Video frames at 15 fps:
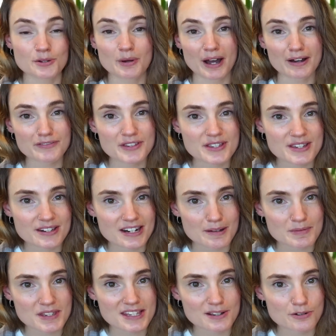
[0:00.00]
have the Scindapsus
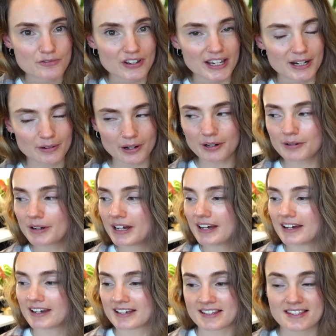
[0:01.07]
Silver Hero.
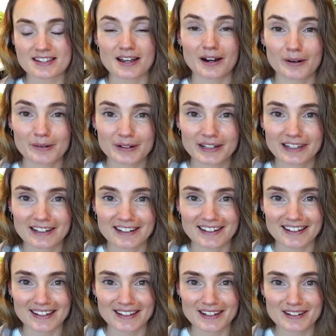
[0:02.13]
It's currently
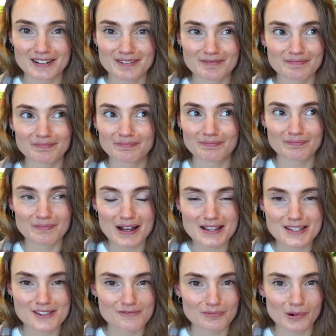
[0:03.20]
in
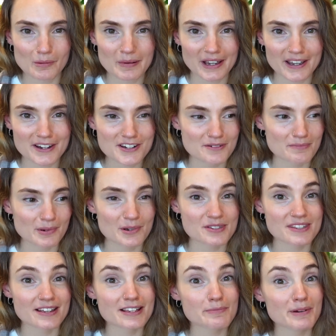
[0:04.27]
massive propagation because
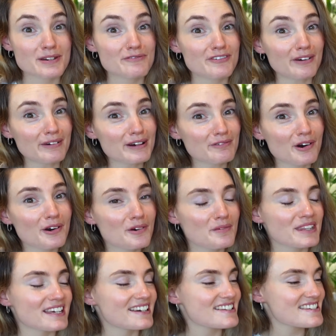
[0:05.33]
things went very wrong
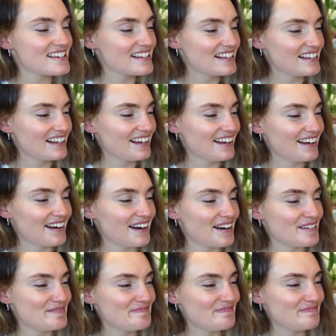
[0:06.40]
with it.
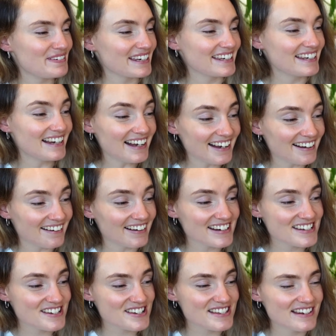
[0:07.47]
But yeah, I
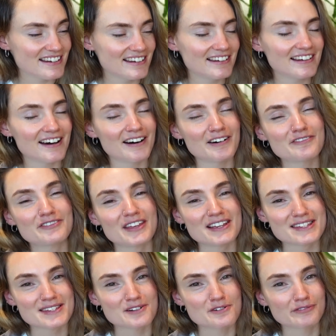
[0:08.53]
just love that
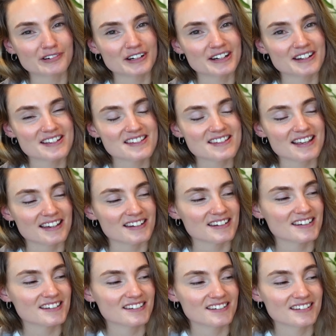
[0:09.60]
silveriness, and
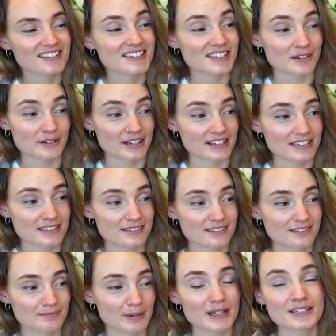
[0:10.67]
so yes,
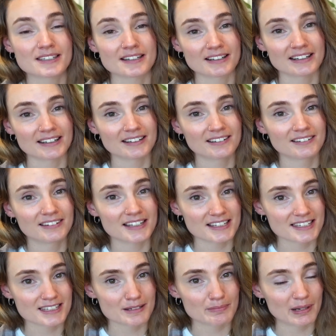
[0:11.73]
basically
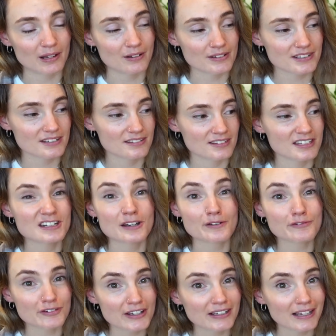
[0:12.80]
this is a plant that I
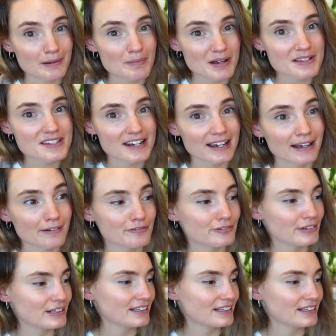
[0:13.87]
feel I must have,